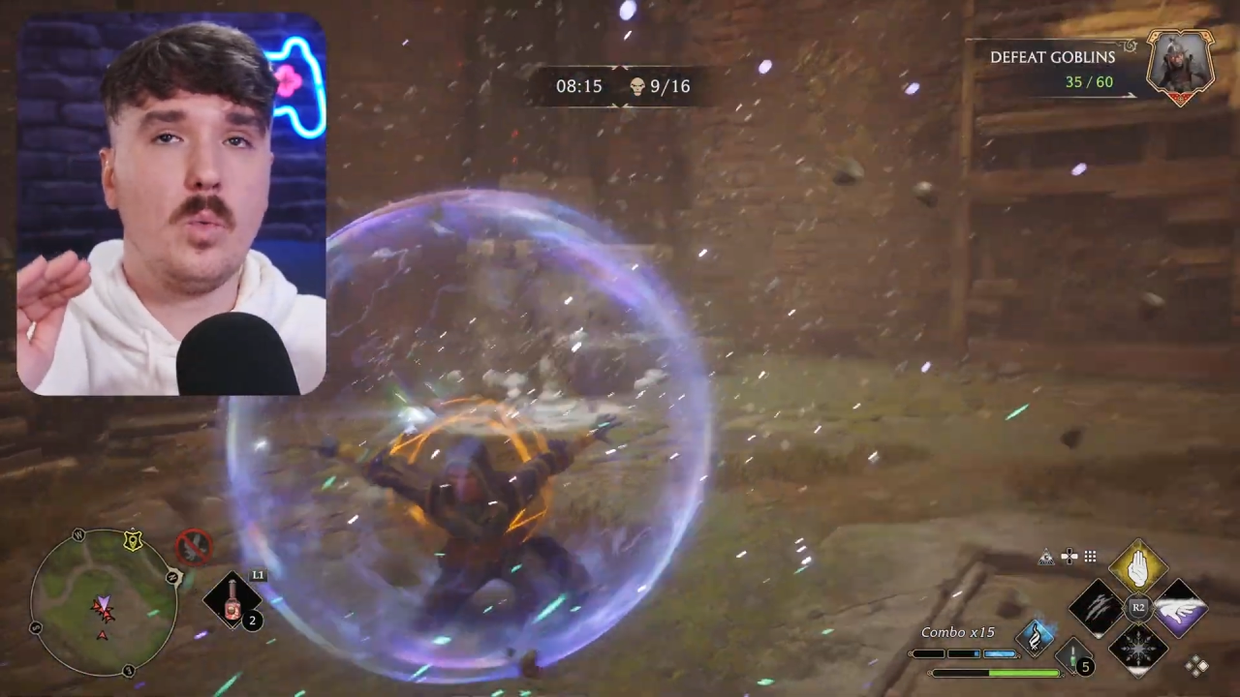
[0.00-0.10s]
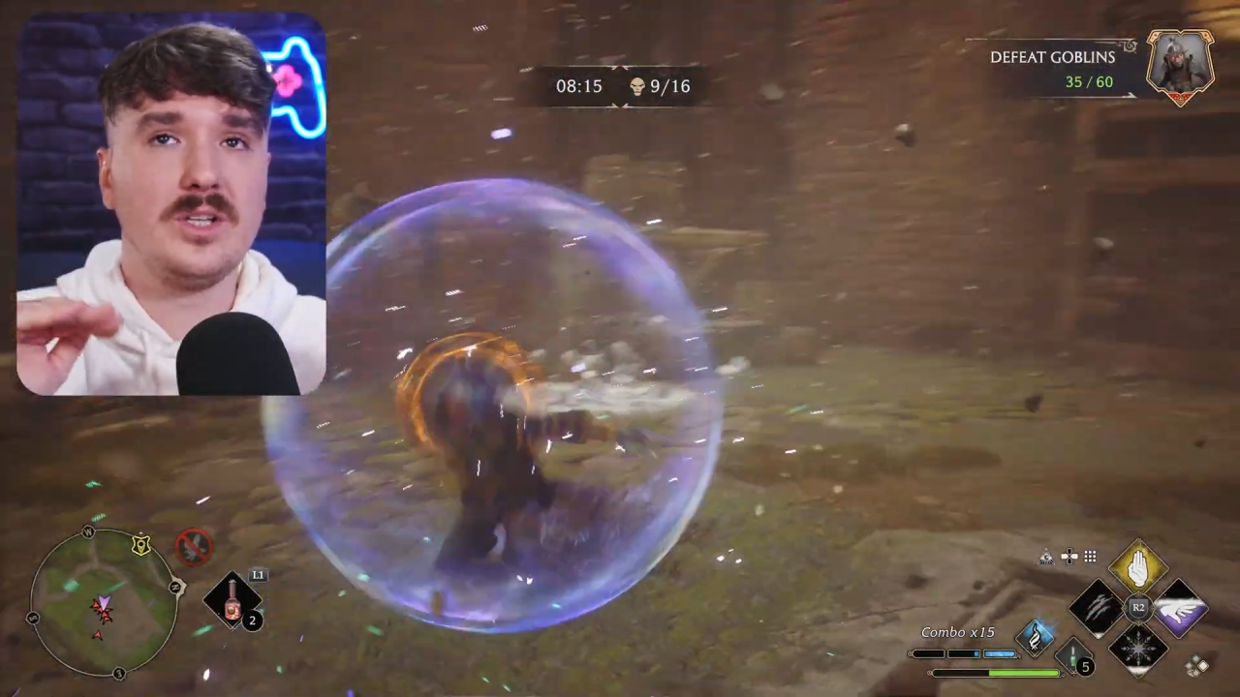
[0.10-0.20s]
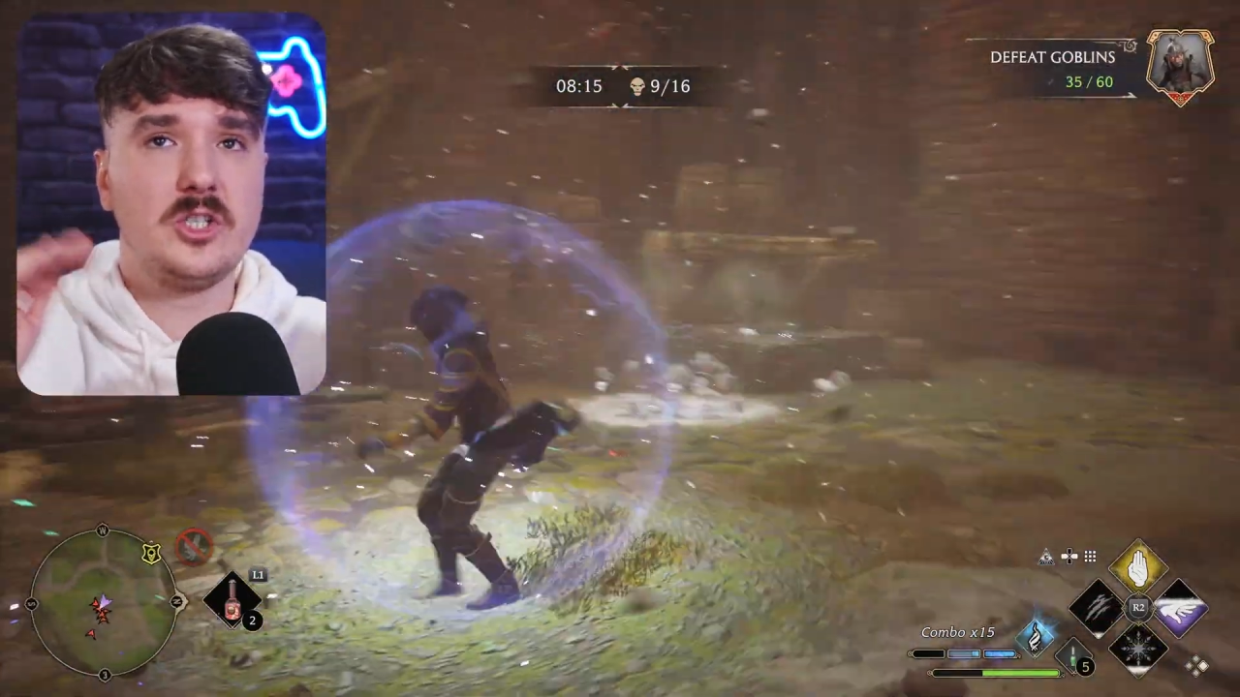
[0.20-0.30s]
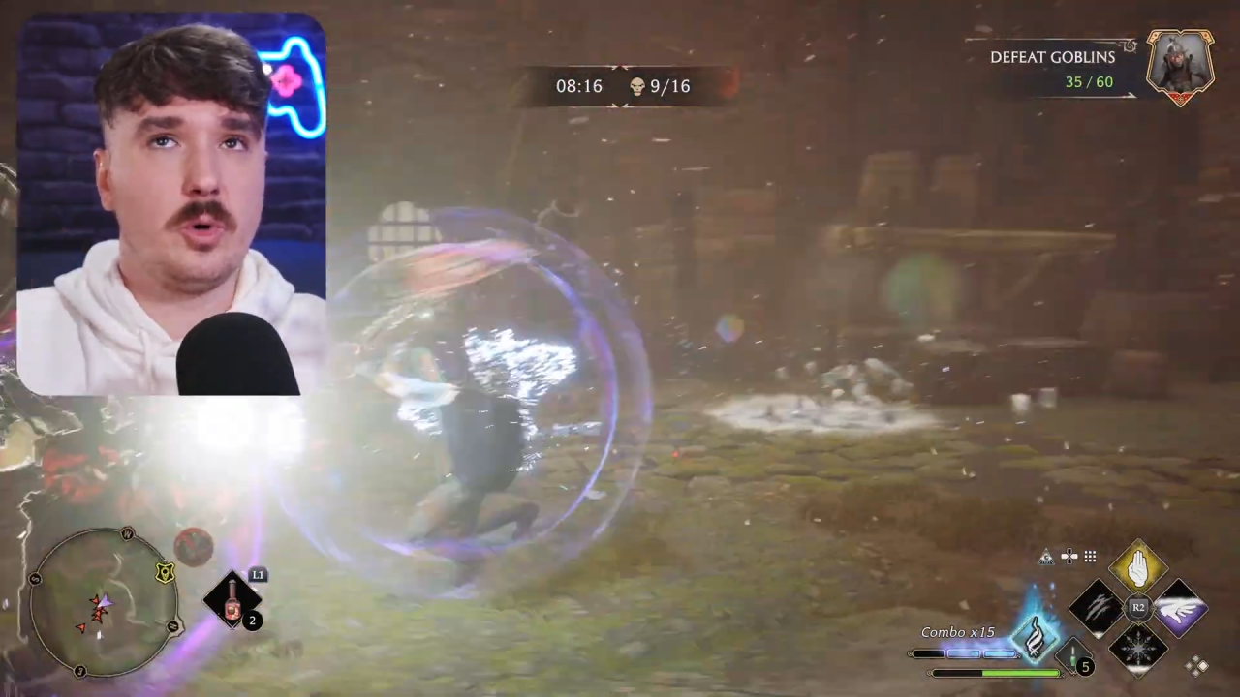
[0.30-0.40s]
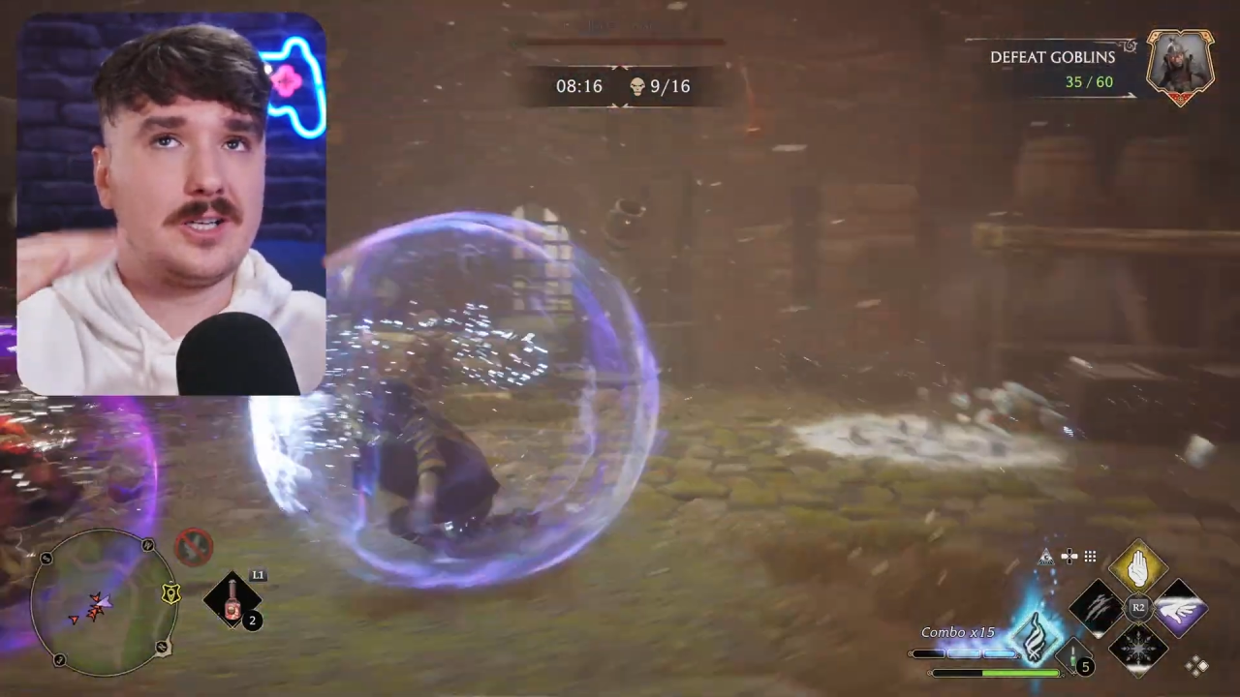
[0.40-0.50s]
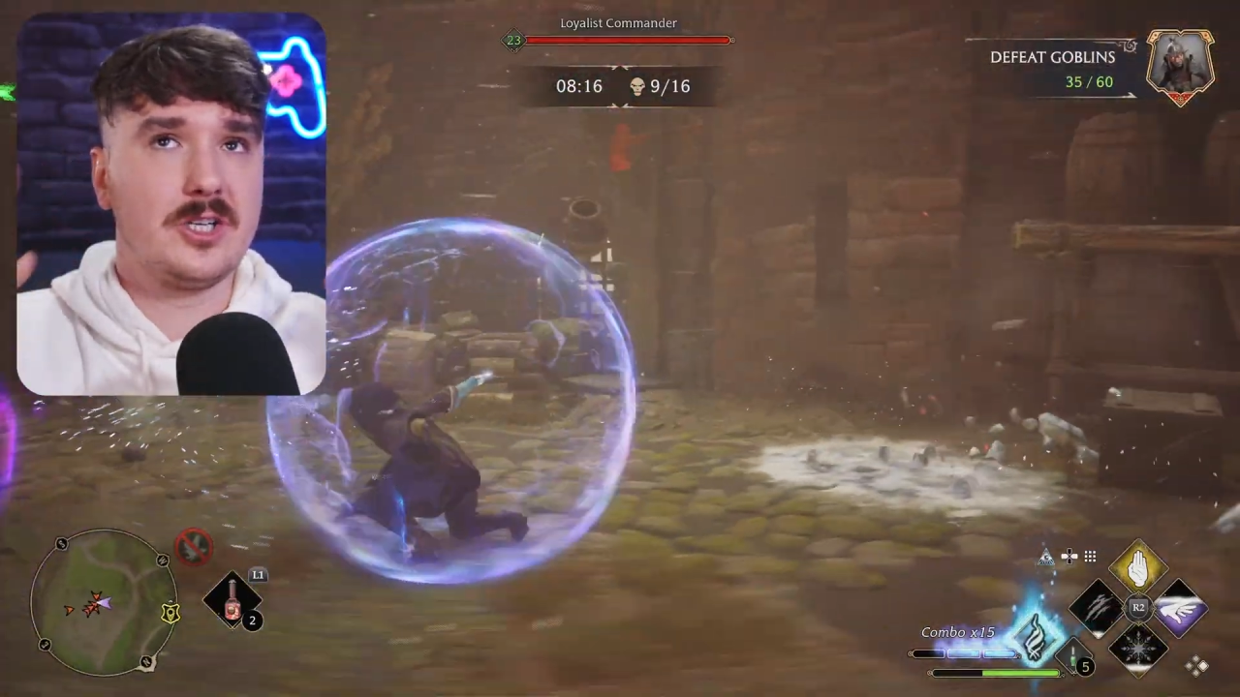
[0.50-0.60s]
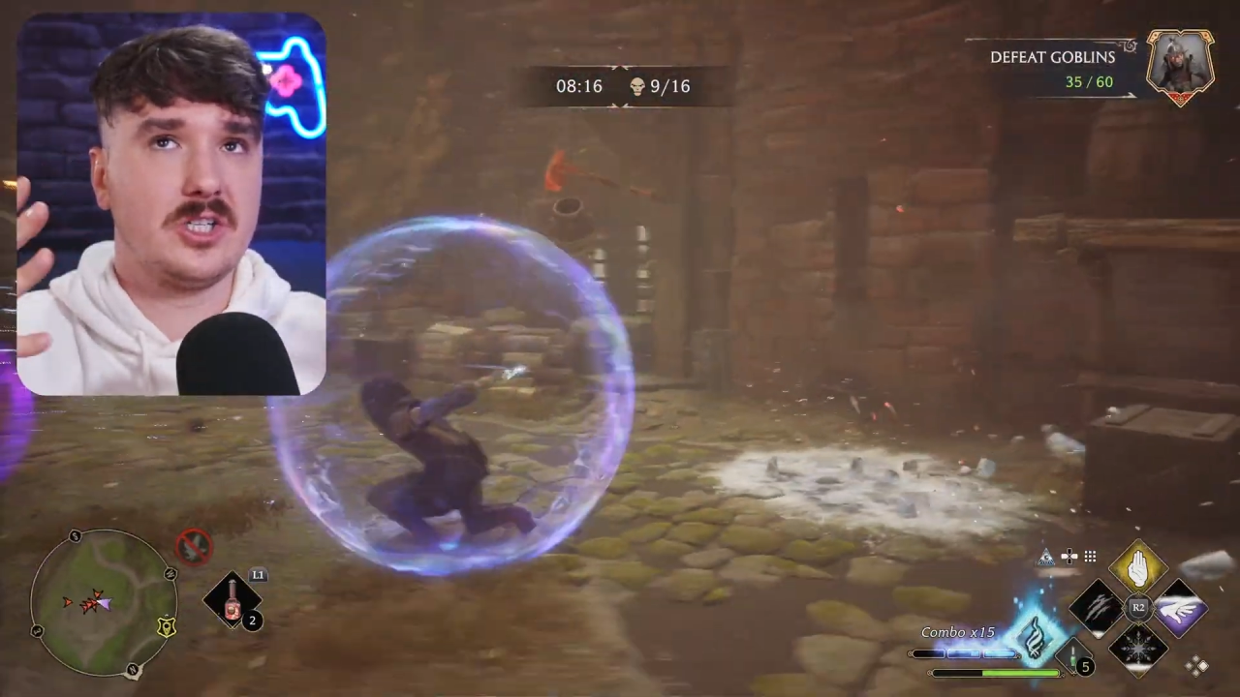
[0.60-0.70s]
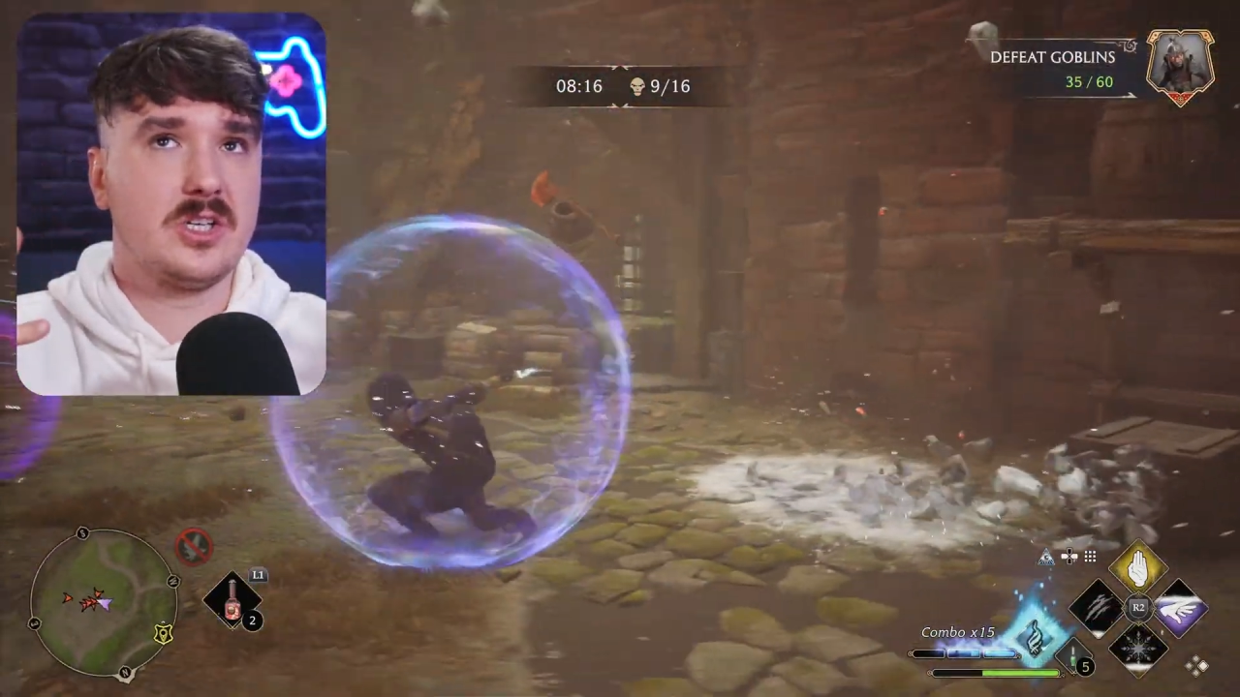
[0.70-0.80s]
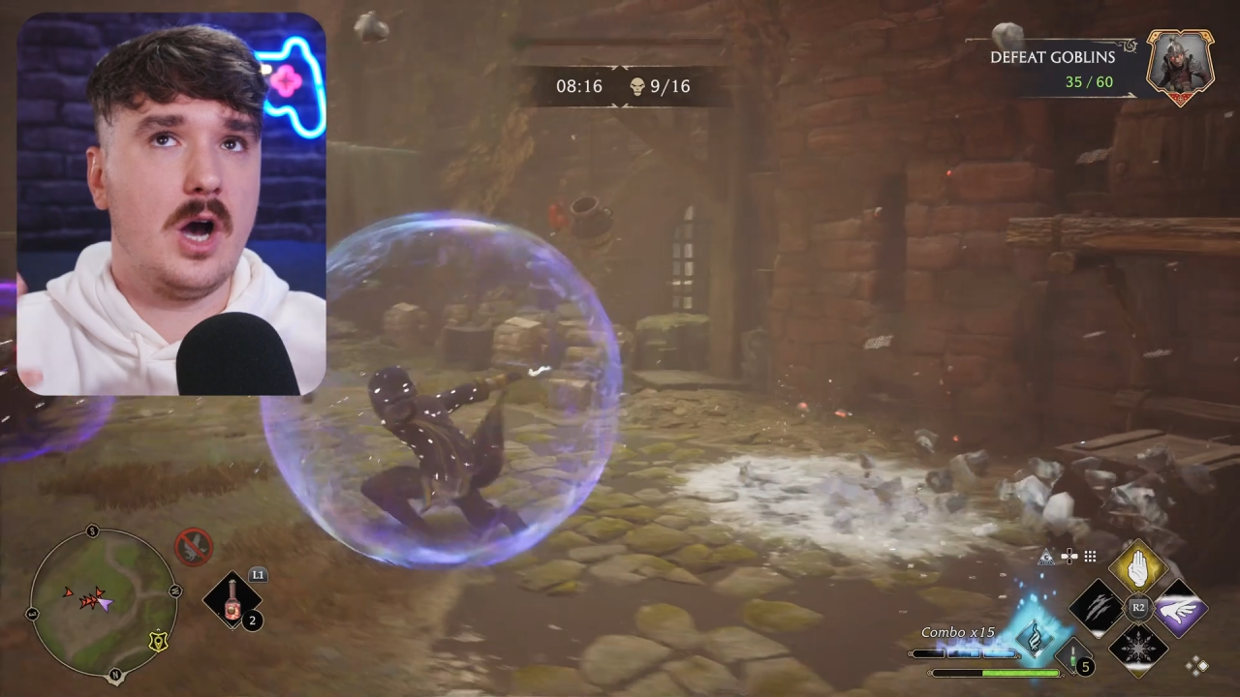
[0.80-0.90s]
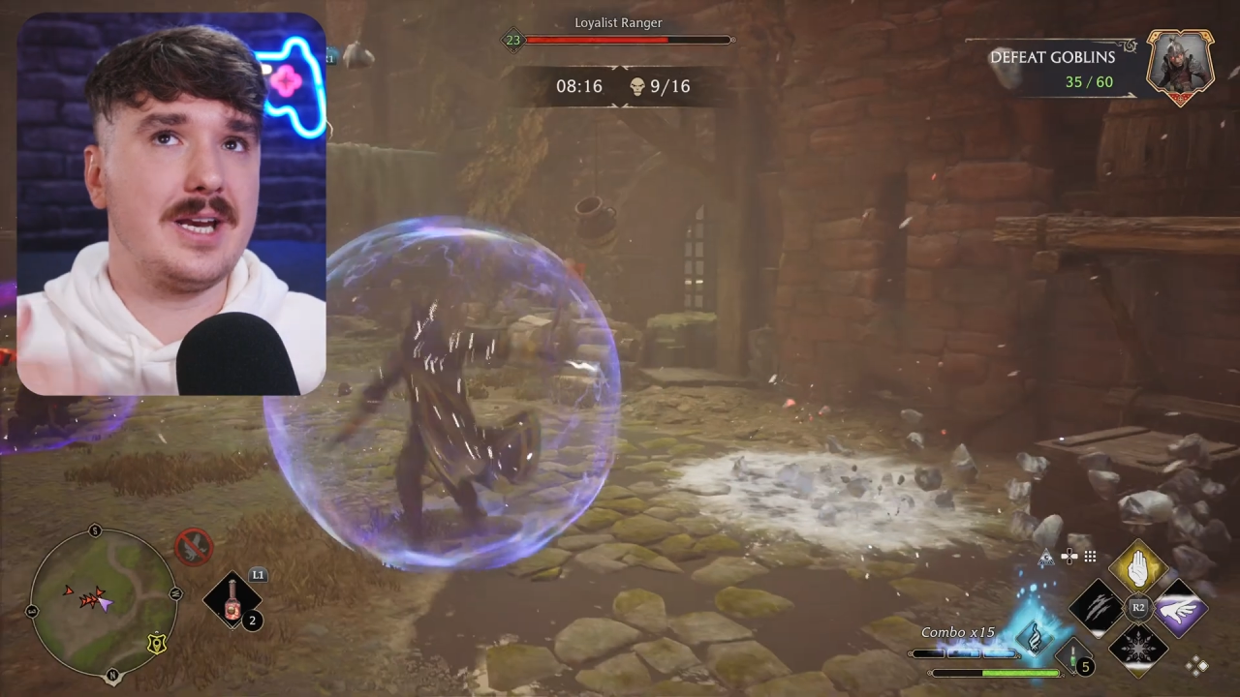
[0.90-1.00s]

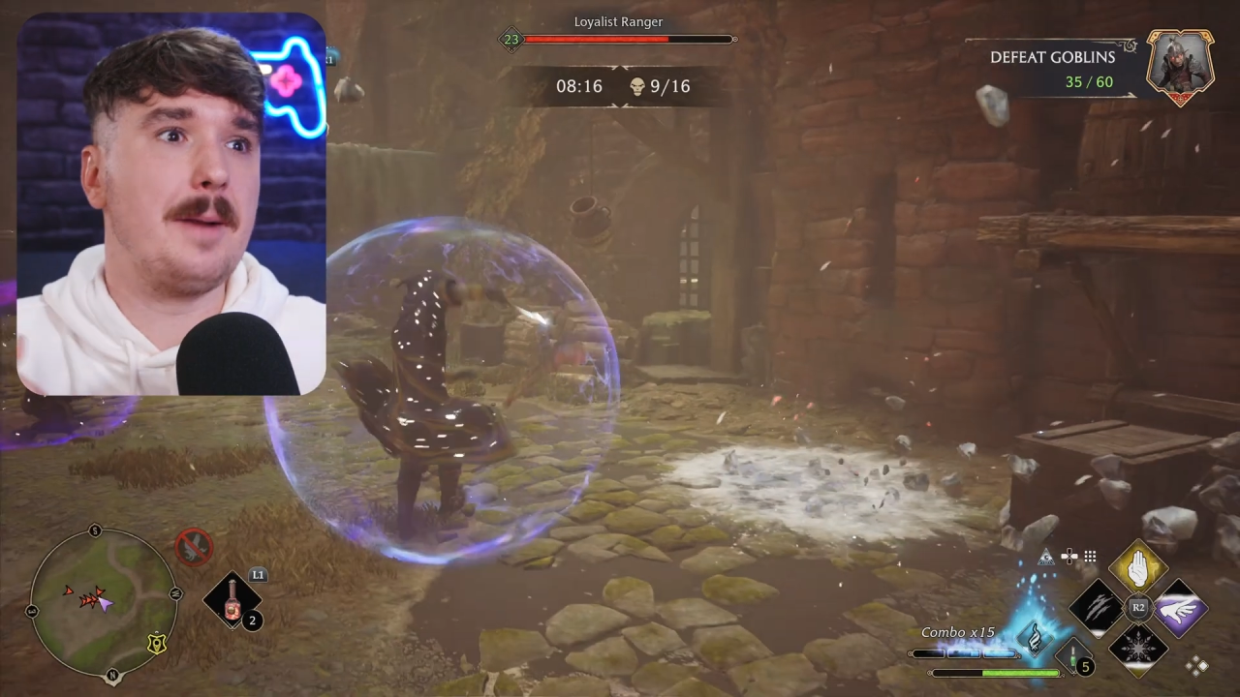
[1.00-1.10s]
director's cut